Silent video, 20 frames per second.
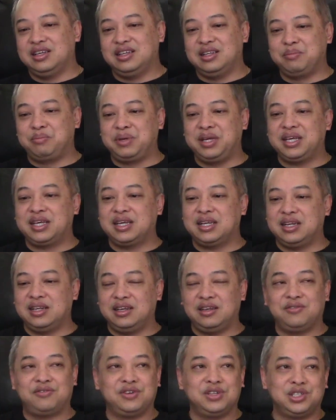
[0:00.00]
being in an
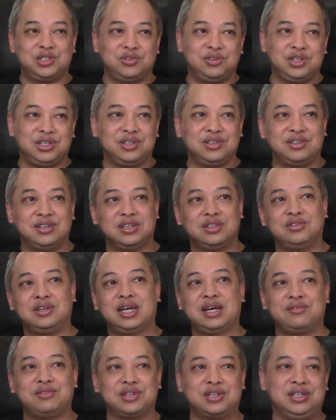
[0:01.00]
infantry unit, you
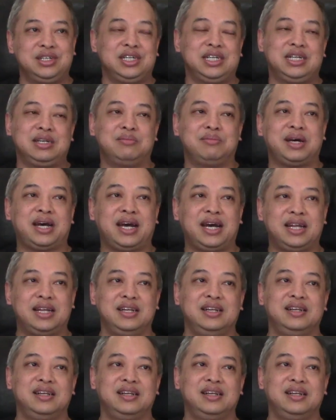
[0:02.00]
have the good and the bad.